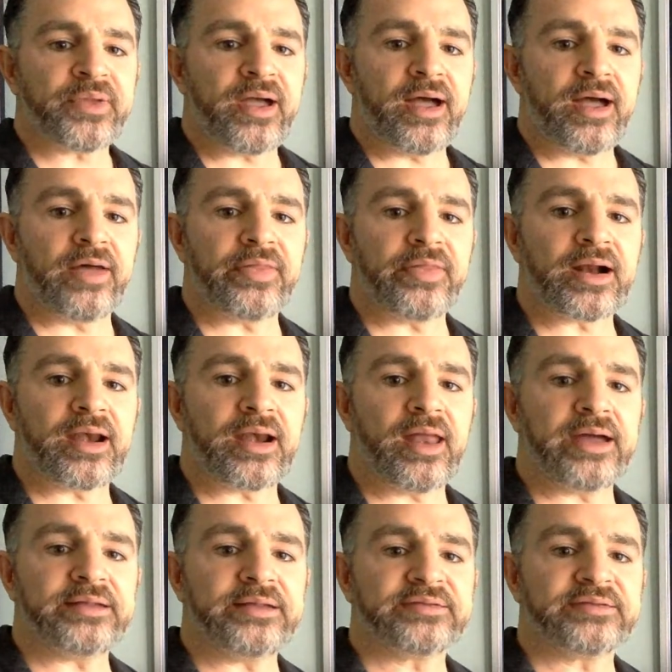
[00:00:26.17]
The
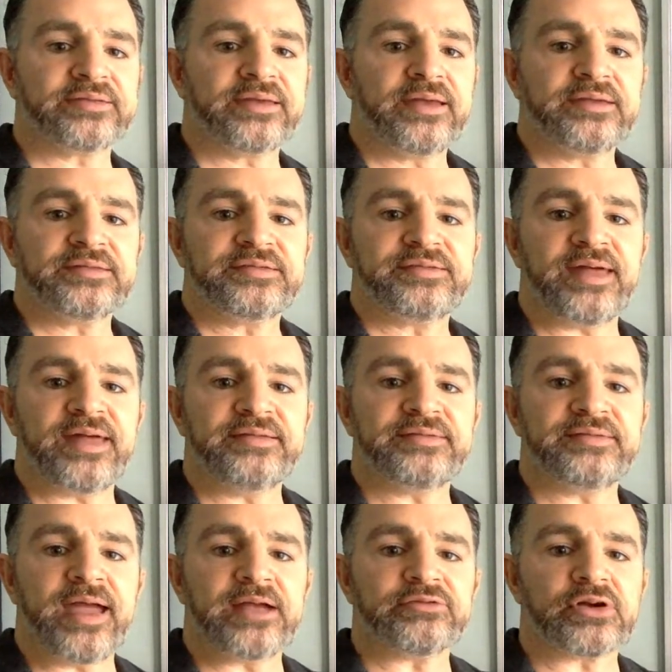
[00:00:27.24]
client
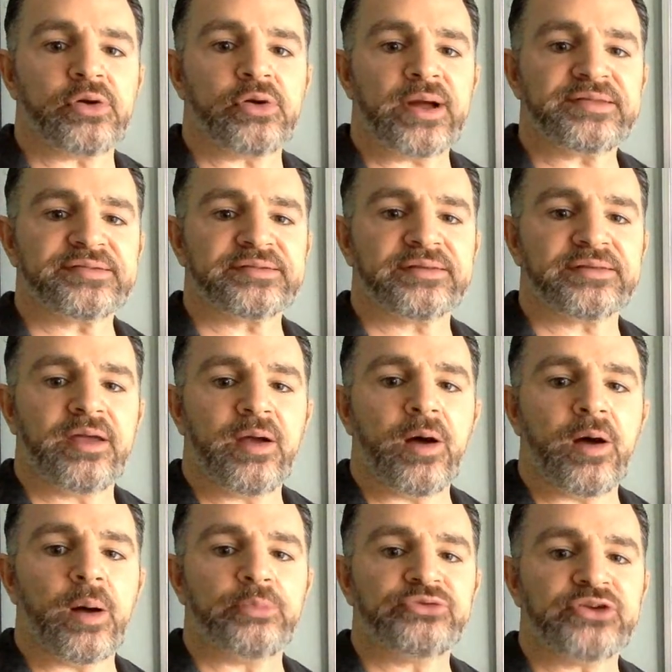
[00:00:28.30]
sends a request
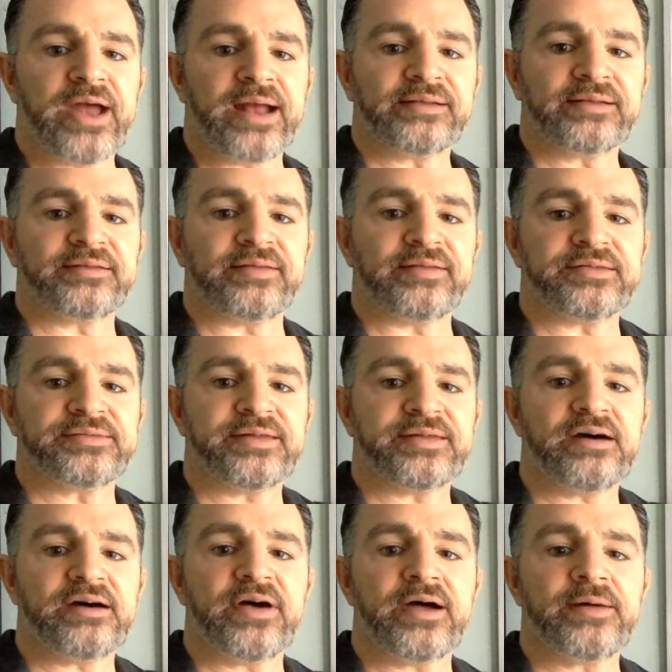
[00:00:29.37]
object to the
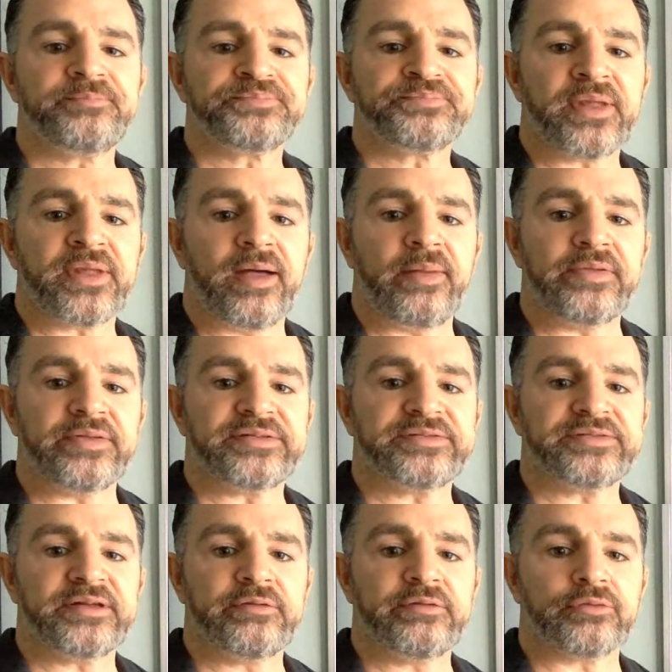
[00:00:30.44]
server, and the
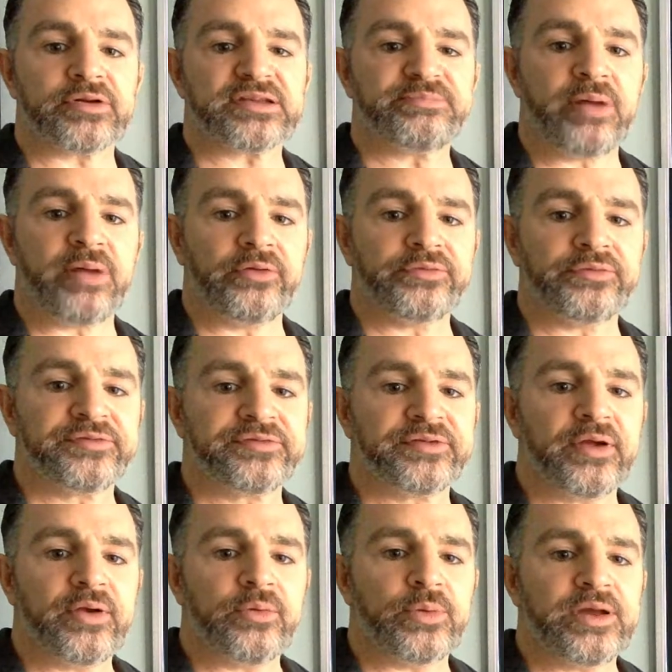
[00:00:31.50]
server responds
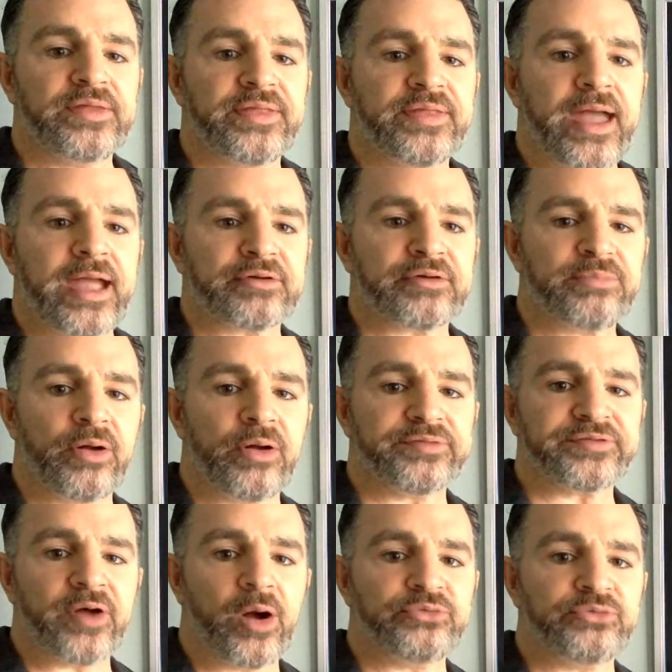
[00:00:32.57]
with a
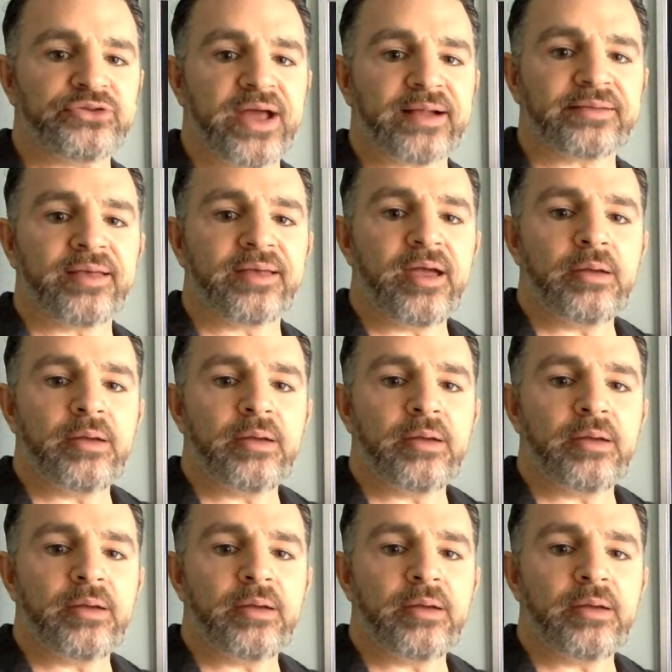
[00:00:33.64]
response object.